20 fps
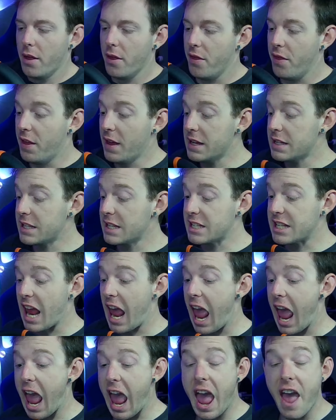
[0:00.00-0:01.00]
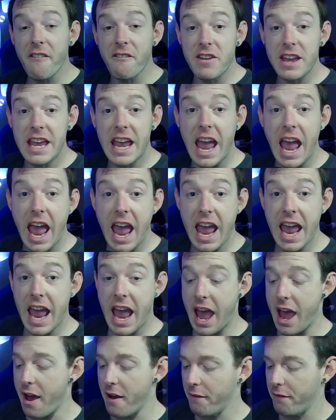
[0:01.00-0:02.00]
This is heavy
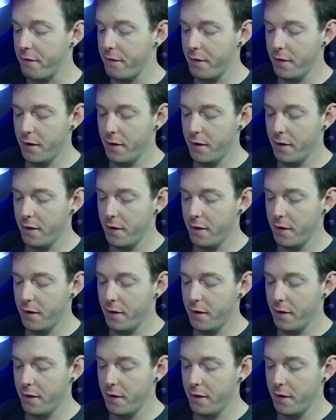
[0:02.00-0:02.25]
AF.